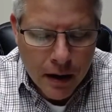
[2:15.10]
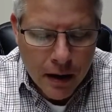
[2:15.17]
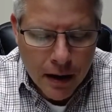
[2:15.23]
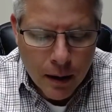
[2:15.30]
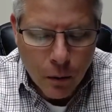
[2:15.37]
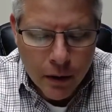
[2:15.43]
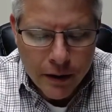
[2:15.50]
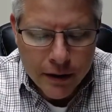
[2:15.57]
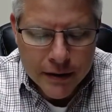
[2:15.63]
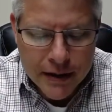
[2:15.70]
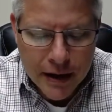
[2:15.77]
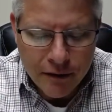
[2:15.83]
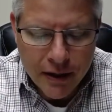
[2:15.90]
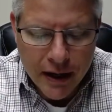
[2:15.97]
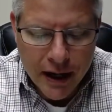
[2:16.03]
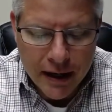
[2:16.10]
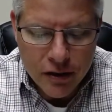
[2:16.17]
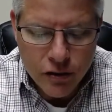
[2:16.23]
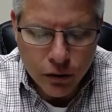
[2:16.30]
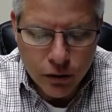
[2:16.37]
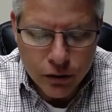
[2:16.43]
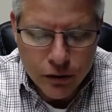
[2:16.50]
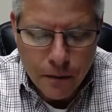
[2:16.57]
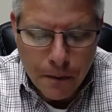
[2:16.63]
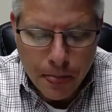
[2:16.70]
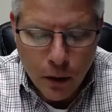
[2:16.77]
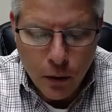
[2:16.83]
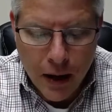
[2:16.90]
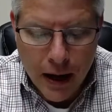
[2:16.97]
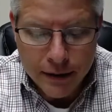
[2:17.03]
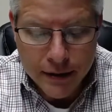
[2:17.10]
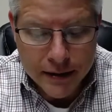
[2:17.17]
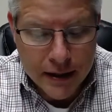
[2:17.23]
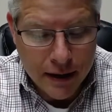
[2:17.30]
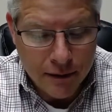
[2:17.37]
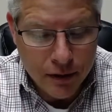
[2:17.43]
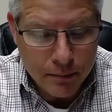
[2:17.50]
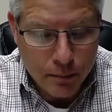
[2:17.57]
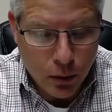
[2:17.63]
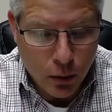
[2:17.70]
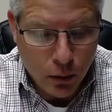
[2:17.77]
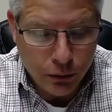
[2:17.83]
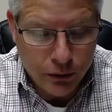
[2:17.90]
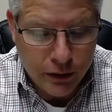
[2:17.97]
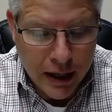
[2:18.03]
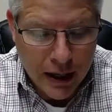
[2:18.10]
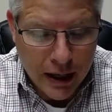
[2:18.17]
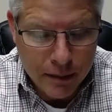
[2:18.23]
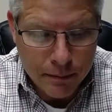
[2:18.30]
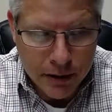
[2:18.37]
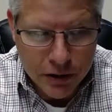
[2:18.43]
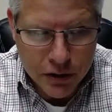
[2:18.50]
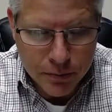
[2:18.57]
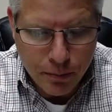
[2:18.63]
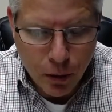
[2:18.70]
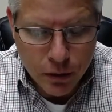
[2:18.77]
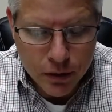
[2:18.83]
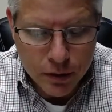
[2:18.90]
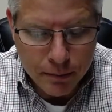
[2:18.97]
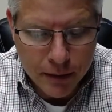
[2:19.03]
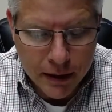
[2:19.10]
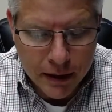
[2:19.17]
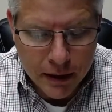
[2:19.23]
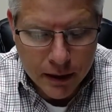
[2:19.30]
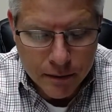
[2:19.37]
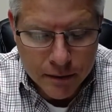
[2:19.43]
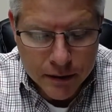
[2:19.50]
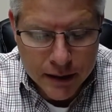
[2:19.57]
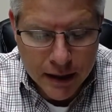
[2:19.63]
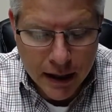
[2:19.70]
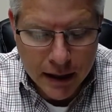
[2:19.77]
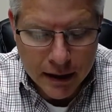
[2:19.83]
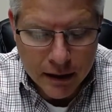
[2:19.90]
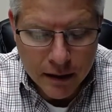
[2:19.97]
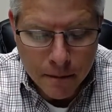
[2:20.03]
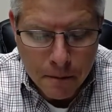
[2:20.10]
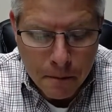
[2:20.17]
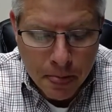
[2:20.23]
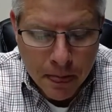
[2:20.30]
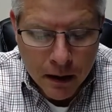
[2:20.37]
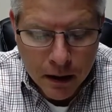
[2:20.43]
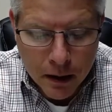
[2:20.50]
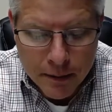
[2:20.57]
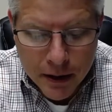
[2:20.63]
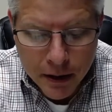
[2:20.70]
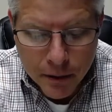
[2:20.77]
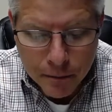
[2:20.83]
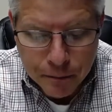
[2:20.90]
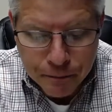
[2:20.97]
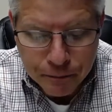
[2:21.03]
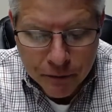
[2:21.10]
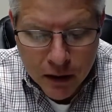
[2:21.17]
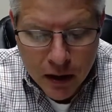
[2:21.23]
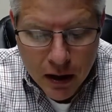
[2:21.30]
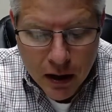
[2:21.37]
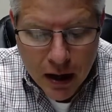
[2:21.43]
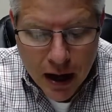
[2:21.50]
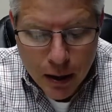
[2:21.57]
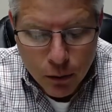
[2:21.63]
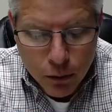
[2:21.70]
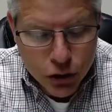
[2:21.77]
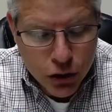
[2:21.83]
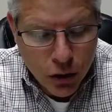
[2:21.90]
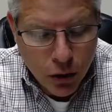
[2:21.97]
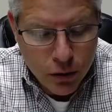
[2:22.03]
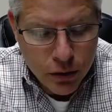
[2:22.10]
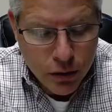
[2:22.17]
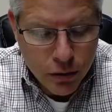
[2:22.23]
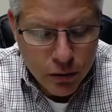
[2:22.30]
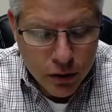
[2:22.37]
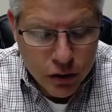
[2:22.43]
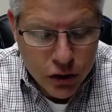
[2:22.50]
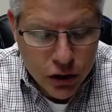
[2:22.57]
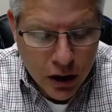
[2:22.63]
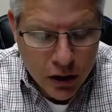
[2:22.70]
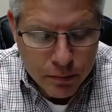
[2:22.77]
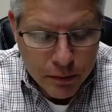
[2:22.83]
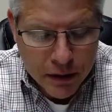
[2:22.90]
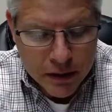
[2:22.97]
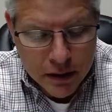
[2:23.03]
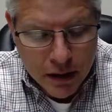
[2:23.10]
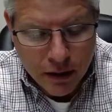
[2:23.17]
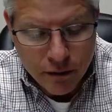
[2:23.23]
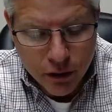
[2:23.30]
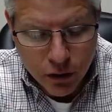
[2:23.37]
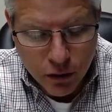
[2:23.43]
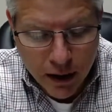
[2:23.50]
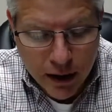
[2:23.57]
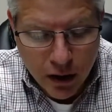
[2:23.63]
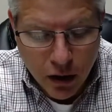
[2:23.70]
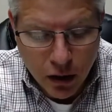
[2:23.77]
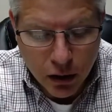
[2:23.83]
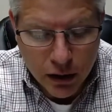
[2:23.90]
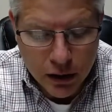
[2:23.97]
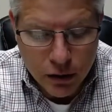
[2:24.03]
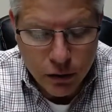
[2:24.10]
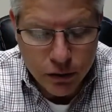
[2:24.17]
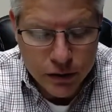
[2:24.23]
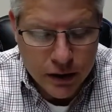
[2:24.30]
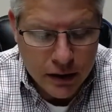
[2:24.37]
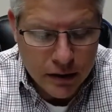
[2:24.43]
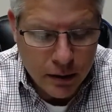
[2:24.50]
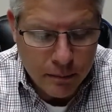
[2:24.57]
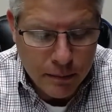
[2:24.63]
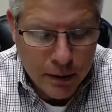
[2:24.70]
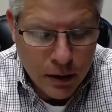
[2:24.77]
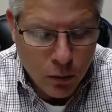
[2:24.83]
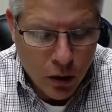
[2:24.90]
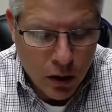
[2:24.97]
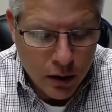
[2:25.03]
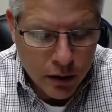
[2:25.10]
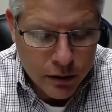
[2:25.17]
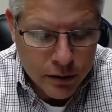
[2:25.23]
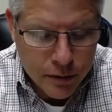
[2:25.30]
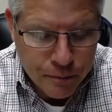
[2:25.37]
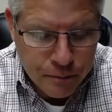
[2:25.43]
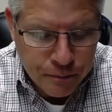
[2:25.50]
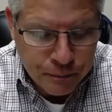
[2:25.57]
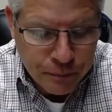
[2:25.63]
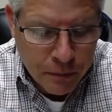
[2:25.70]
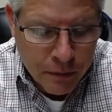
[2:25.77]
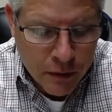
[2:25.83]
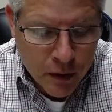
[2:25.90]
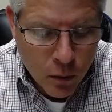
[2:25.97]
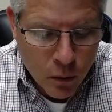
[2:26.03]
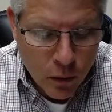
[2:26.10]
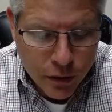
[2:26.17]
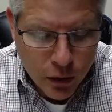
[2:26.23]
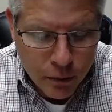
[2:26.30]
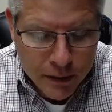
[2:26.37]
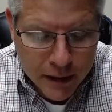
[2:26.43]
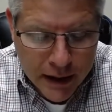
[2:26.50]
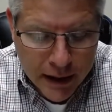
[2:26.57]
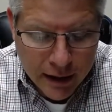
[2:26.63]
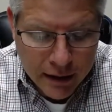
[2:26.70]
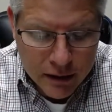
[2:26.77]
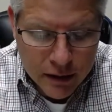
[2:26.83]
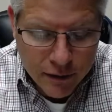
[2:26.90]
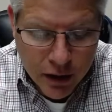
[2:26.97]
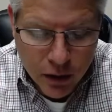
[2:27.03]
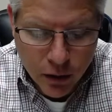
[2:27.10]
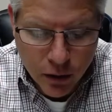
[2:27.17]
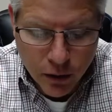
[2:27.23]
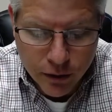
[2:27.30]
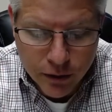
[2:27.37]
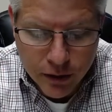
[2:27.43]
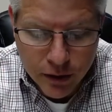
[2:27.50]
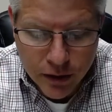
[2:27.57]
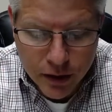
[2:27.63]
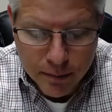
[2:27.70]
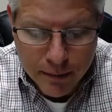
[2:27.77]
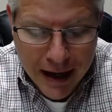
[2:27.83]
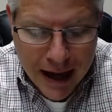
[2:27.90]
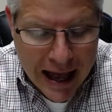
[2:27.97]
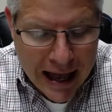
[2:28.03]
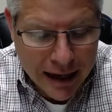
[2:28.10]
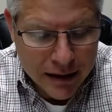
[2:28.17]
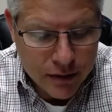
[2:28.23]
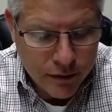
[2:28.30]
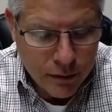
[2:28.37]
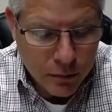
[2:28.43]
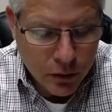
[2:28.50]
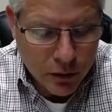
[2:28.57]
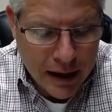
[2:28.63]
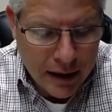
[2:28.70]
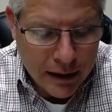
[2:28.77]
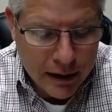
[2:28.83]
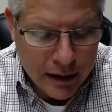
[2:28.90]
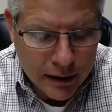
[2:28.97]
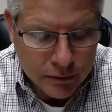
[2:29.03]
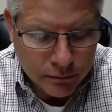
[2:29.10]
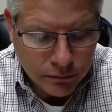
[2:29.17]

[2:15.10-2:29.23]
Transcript: "And one of the seven angels who had the seven bowls came and spoke to me, saying, 'Come here. I will show you the judgment of the great harlot who sits on many waters, with whom the kings of the earth commit acts of immorality,